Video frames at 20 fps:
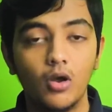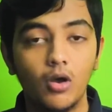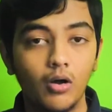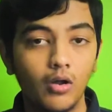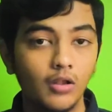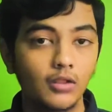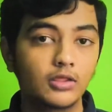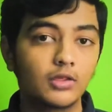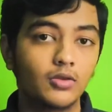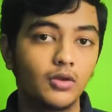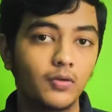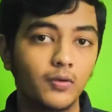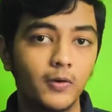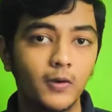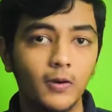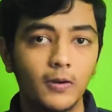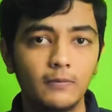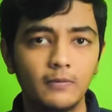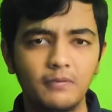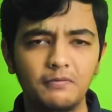Also on the
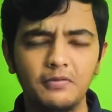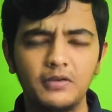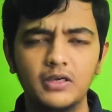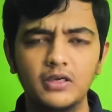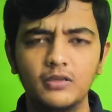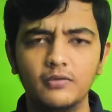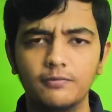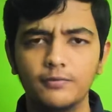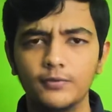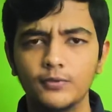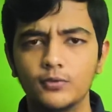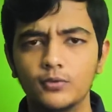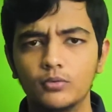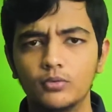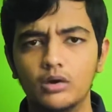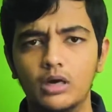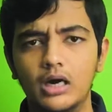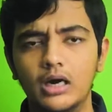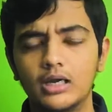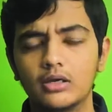top of it, if
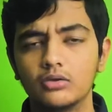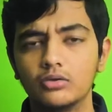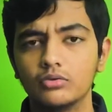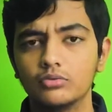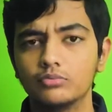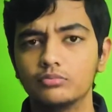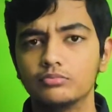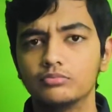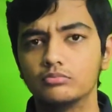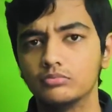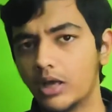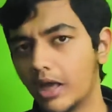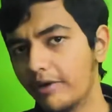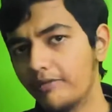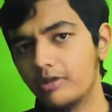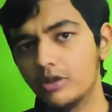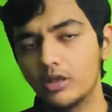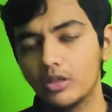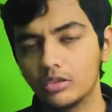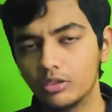you are
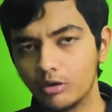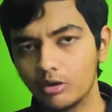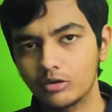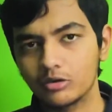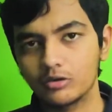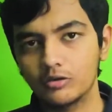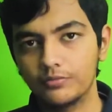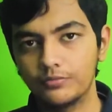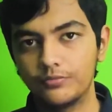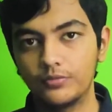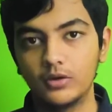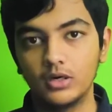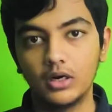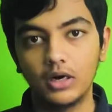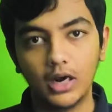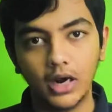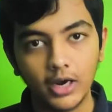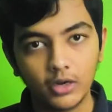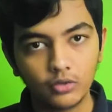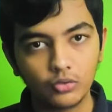having a lot of
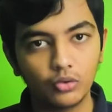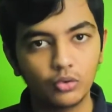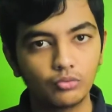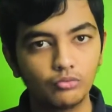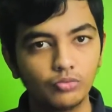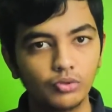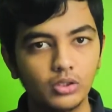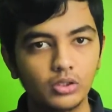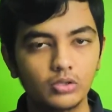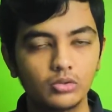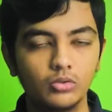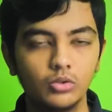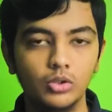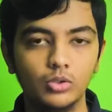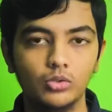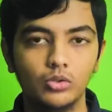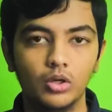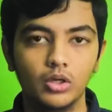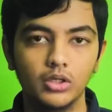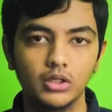hardcore work
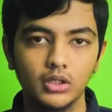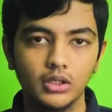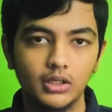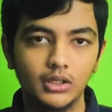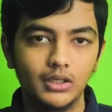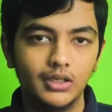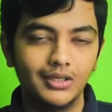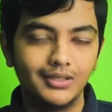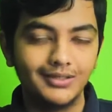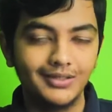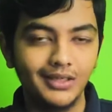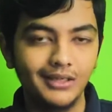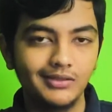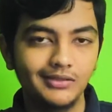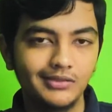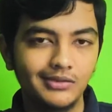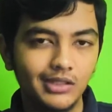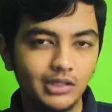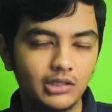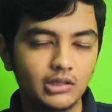going on,
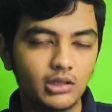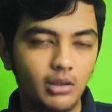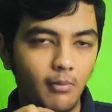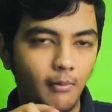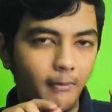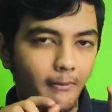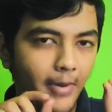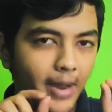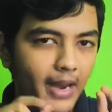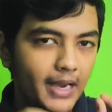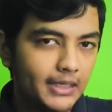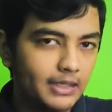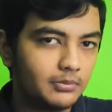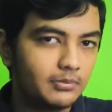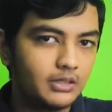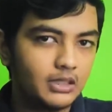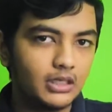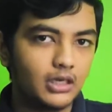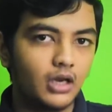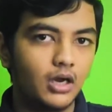then this might
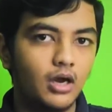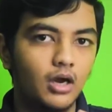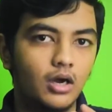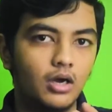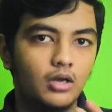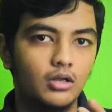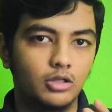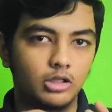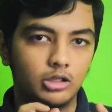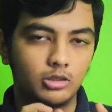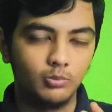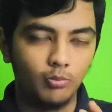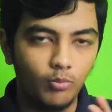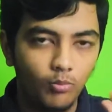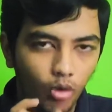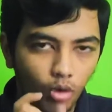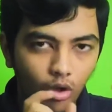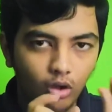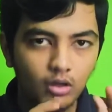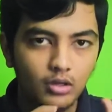be a
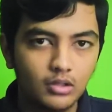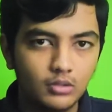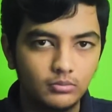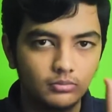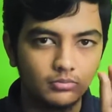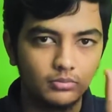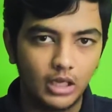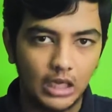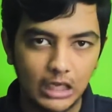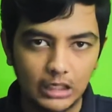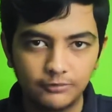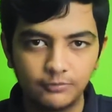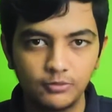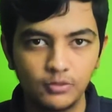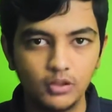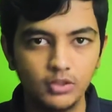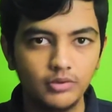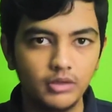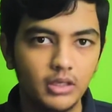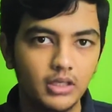small
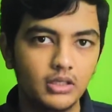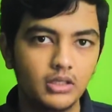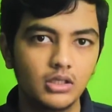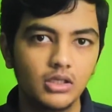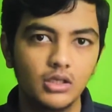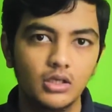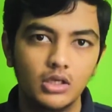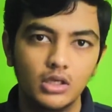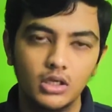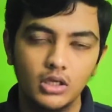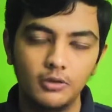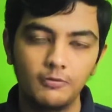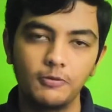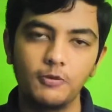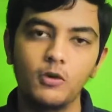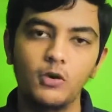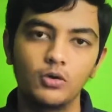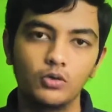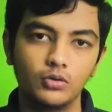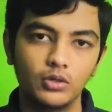helpful device if you
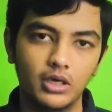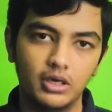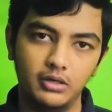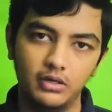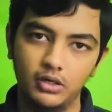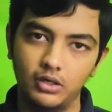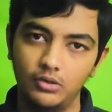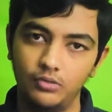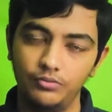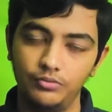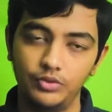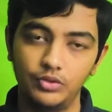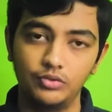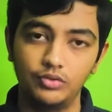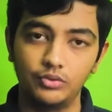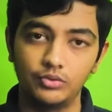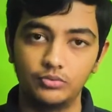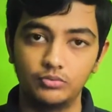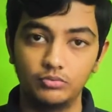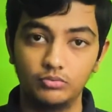want to carry around with
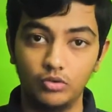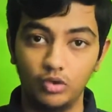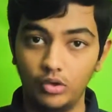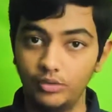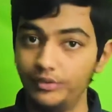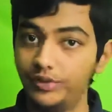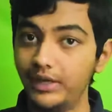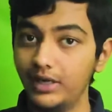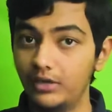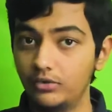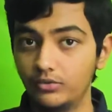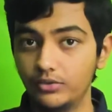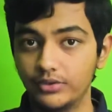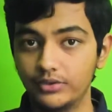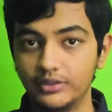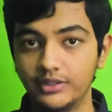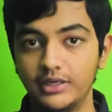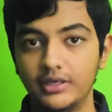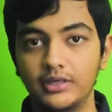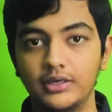you on the Android
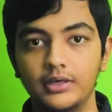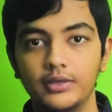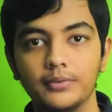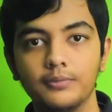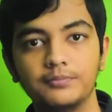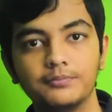side.